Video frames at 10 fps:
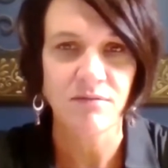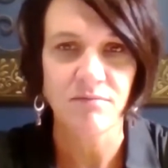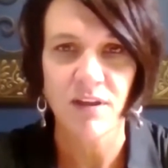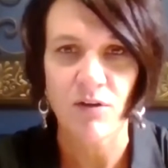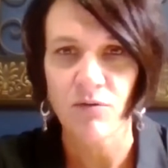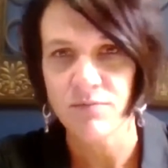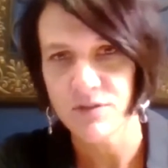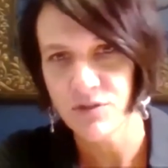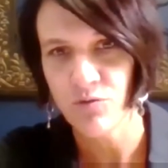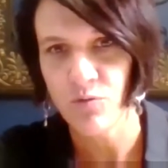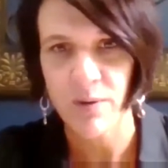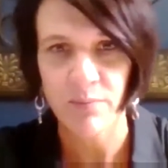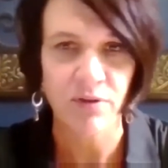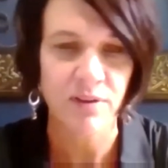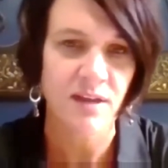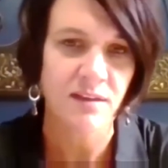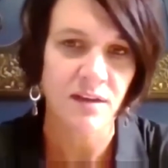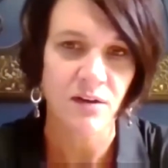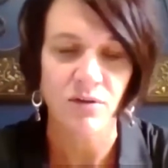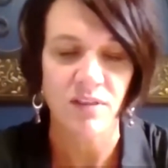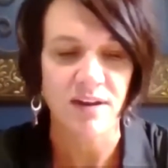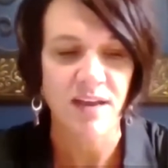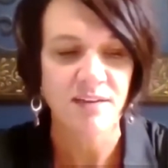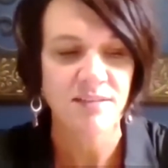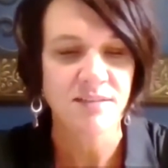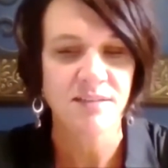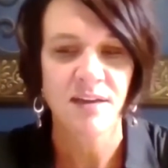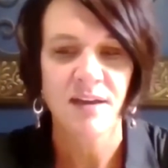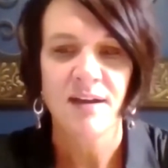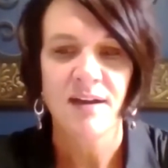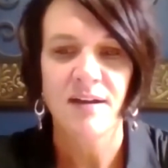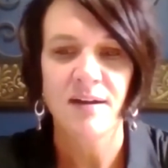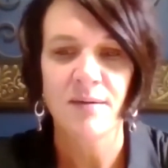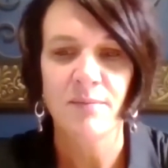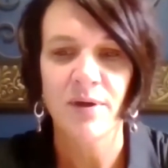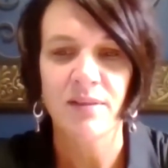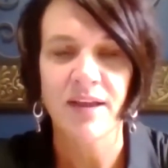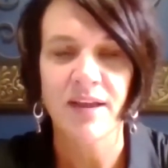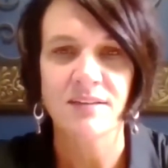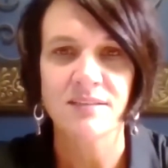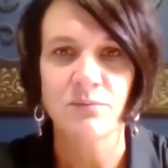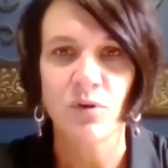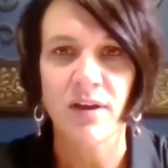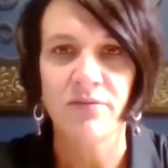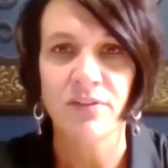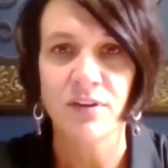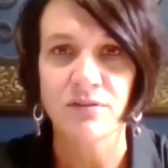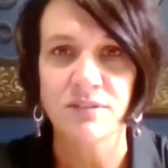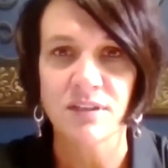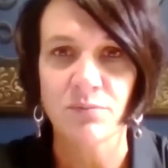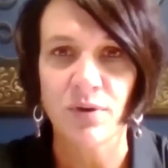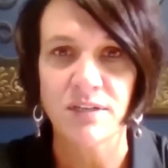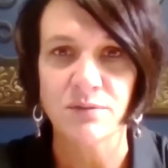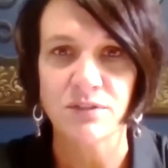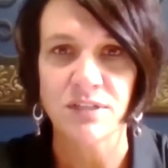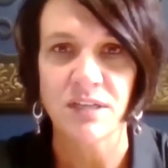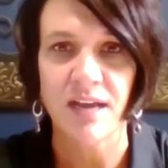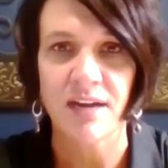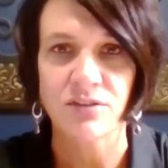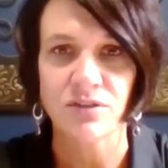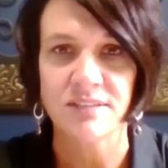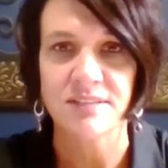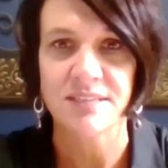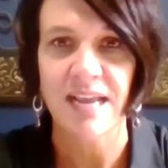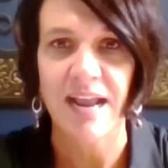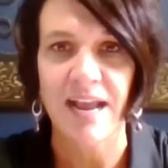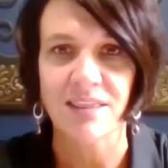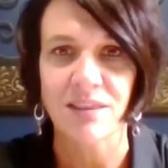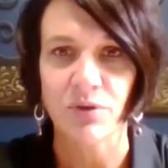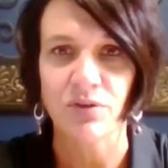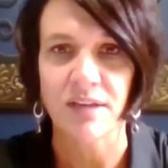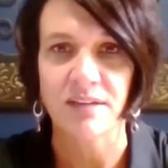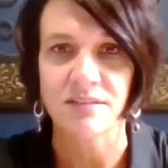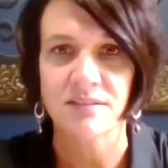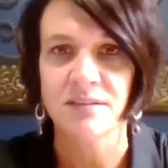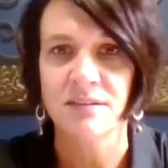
you know, do one building, then go to the next. But like I said, more often you'll see the brush machine actually stay at the buildings.